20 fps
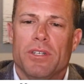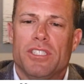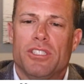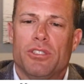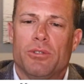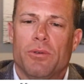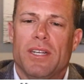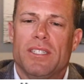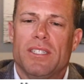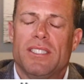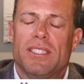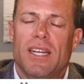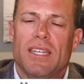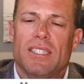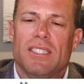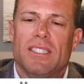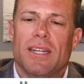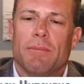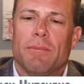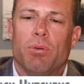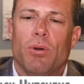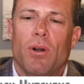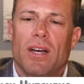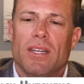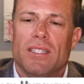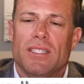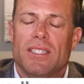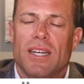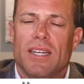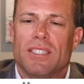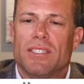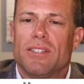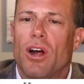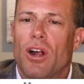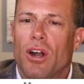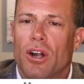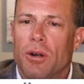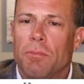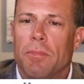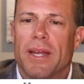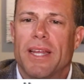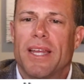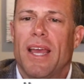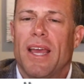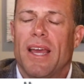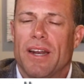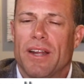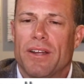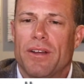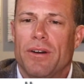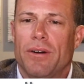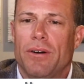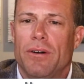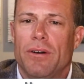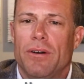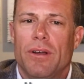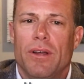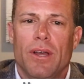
stress testing process are mechanical.